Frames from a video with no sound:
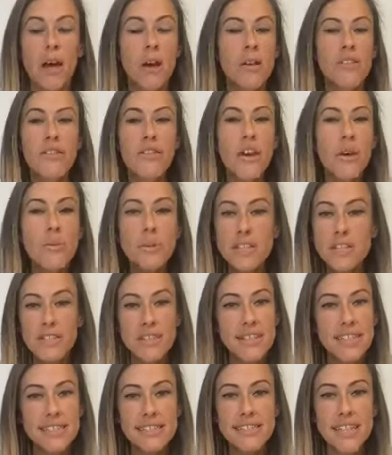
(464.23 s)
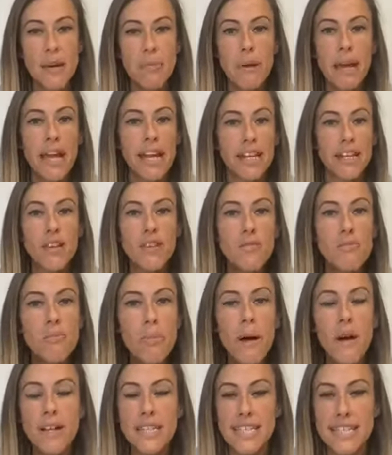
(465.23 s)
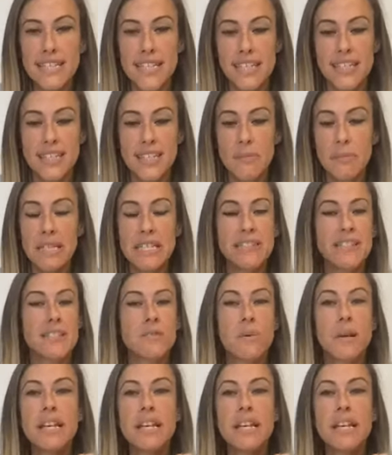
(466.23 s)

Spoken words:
No one's going to step in. You've bought a Sensi business.